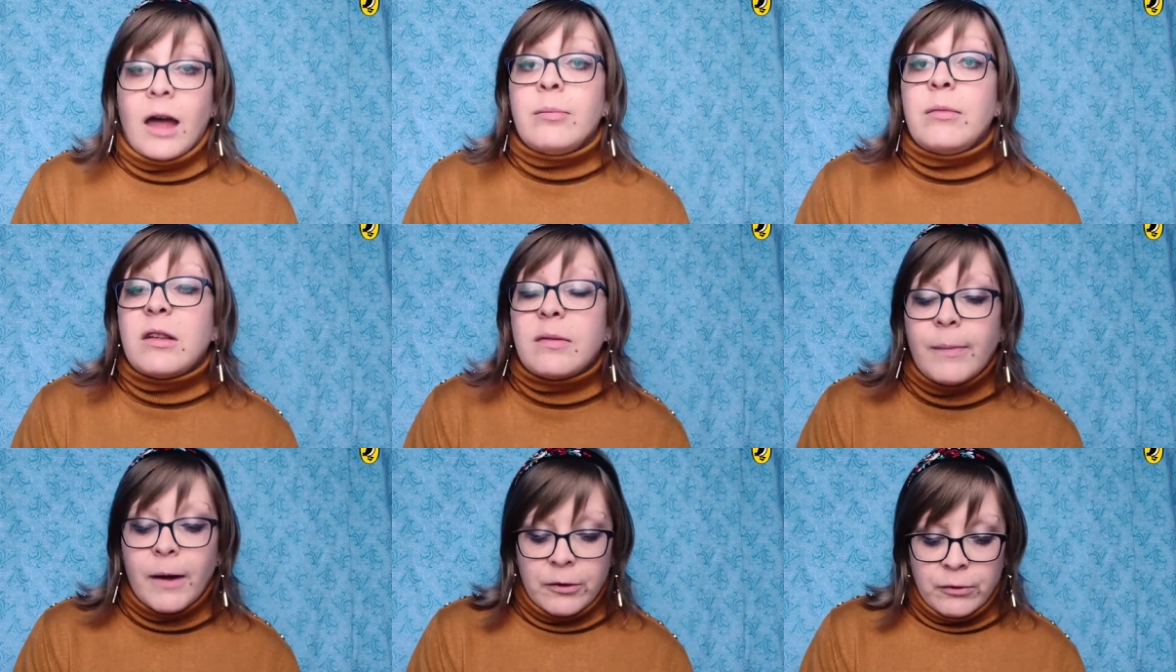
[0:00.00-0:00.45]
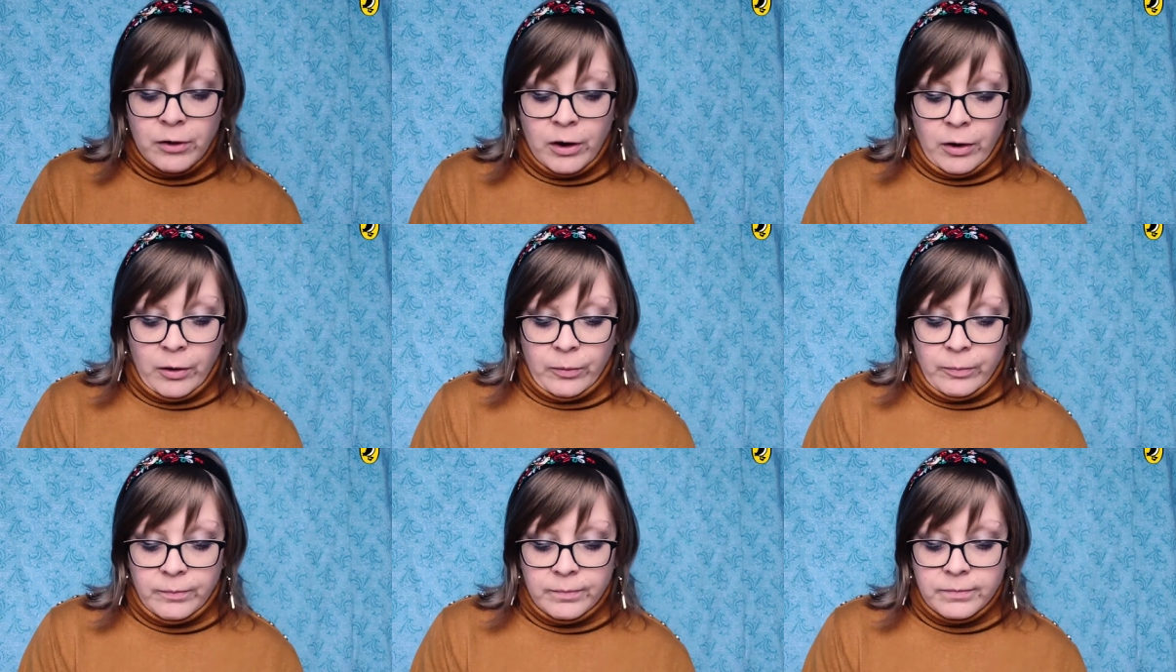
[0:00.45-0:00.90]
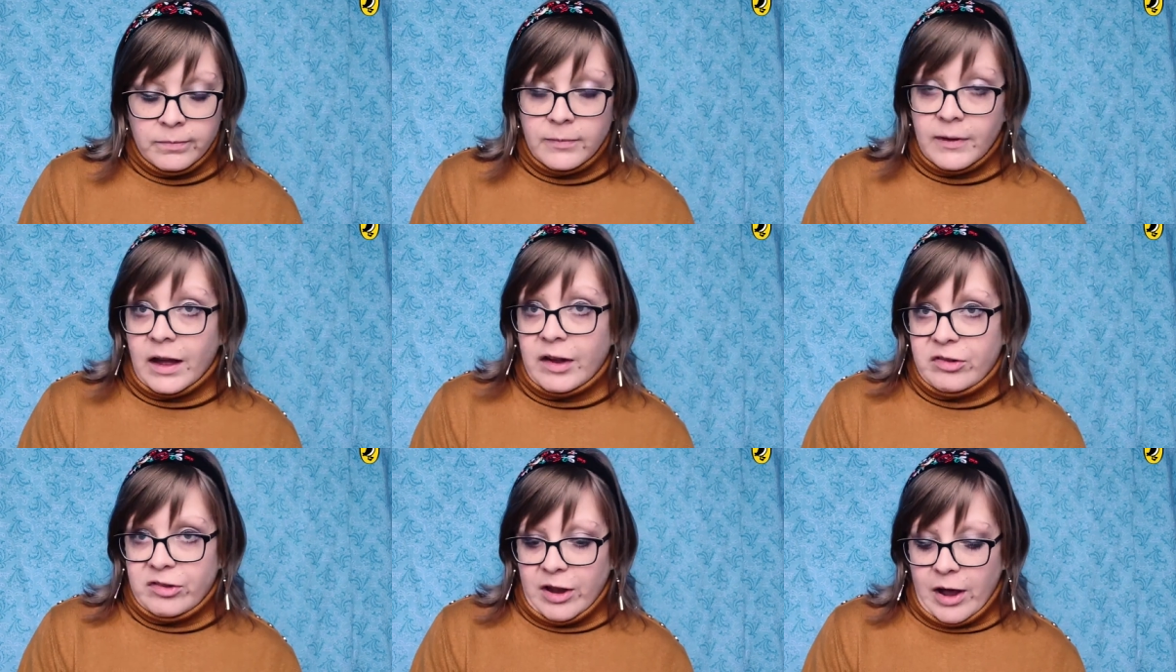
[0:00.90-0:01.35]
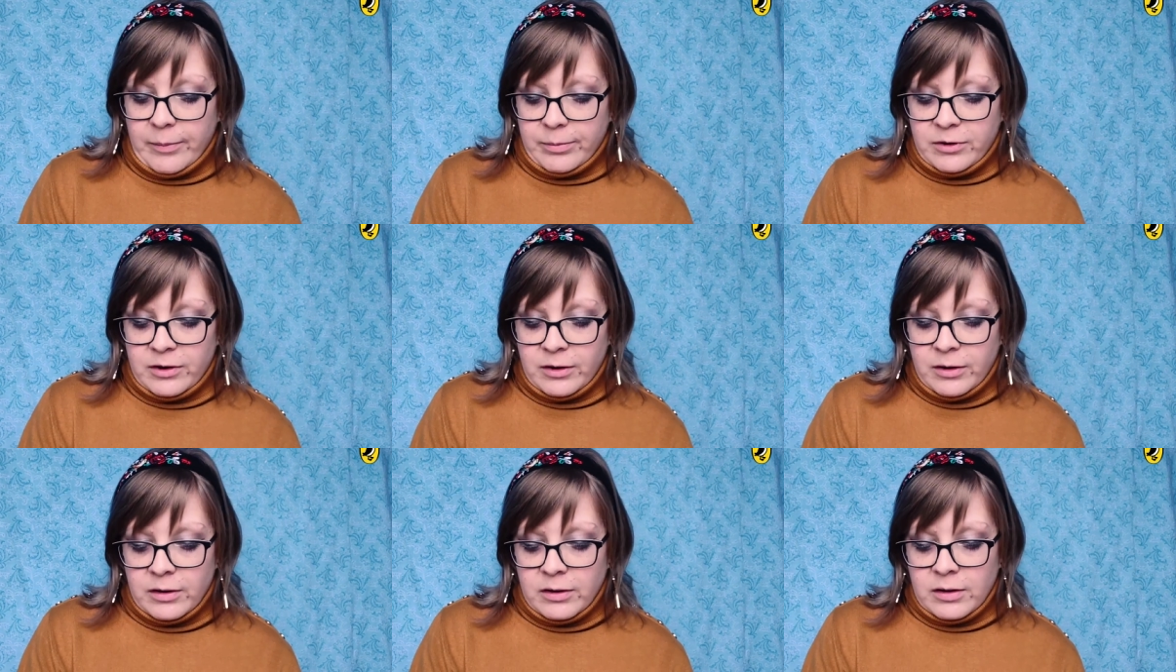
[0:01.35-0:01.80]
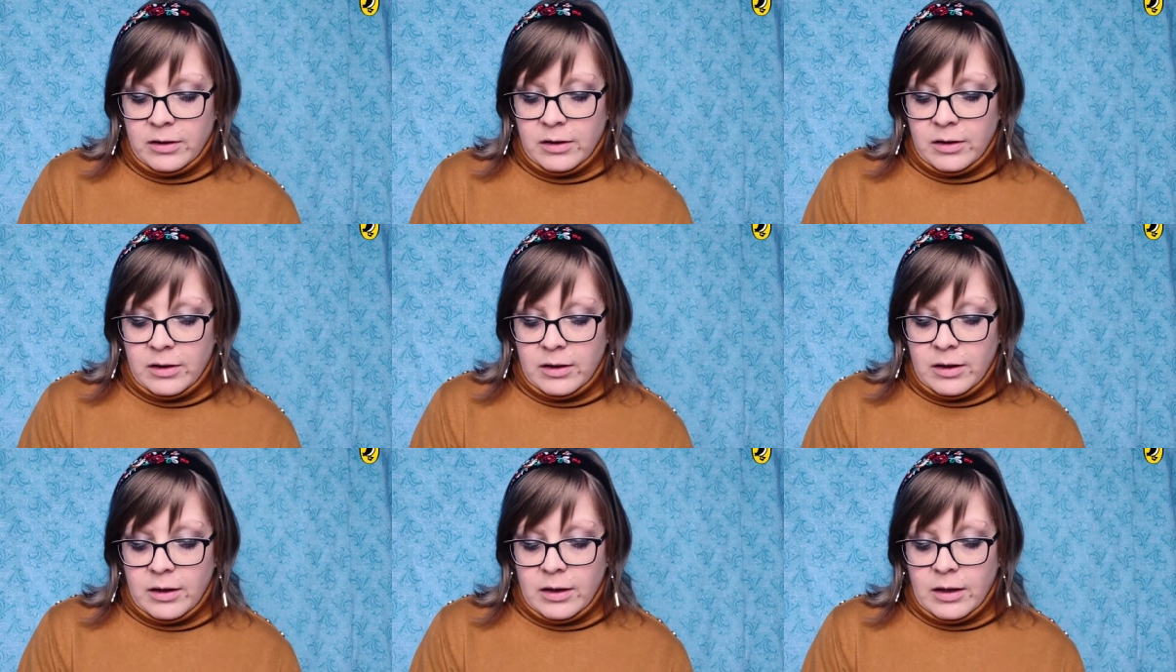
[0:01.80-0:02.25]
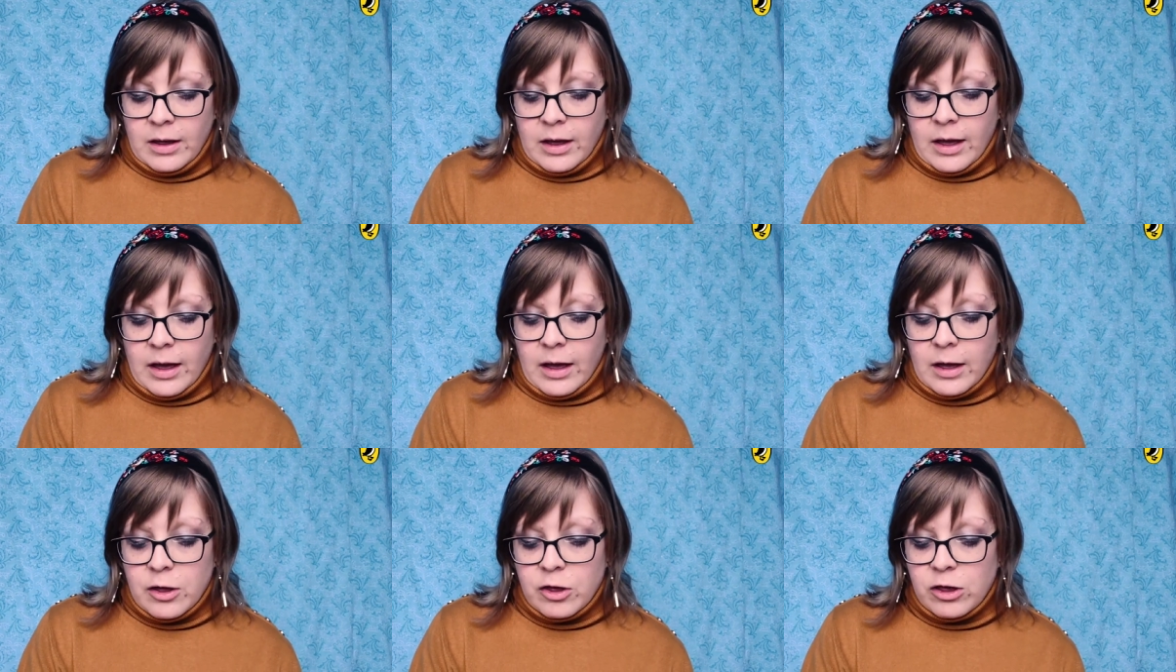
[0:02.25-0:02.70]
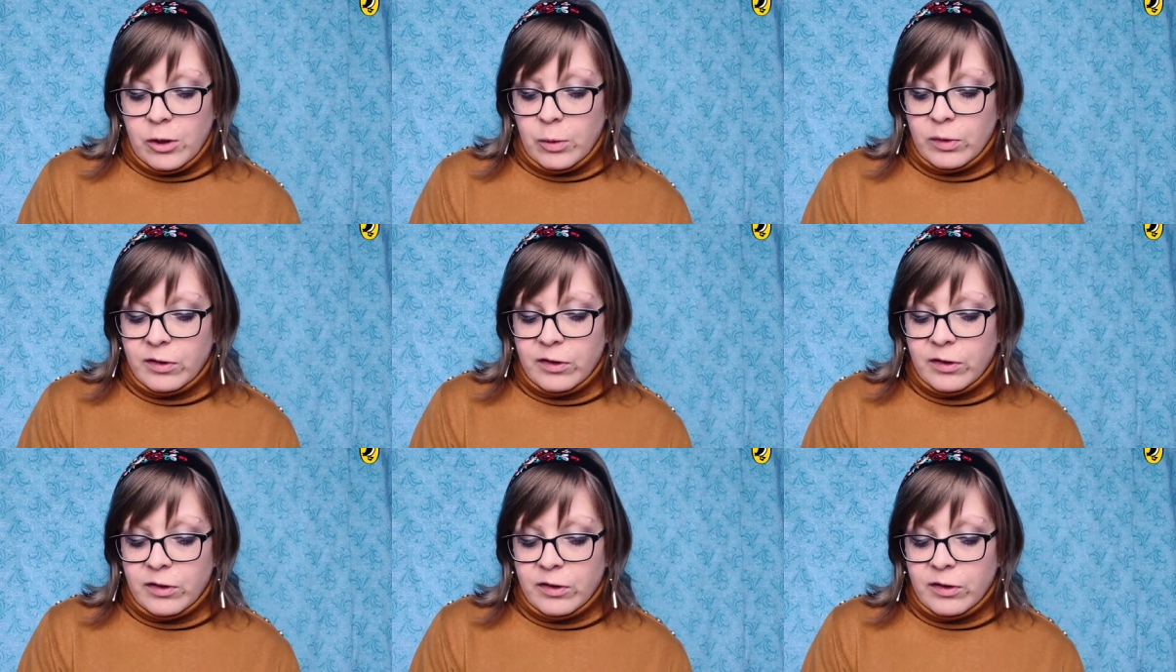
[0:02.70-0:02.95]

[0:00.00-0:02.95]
And Miss Monroe, I stopped. She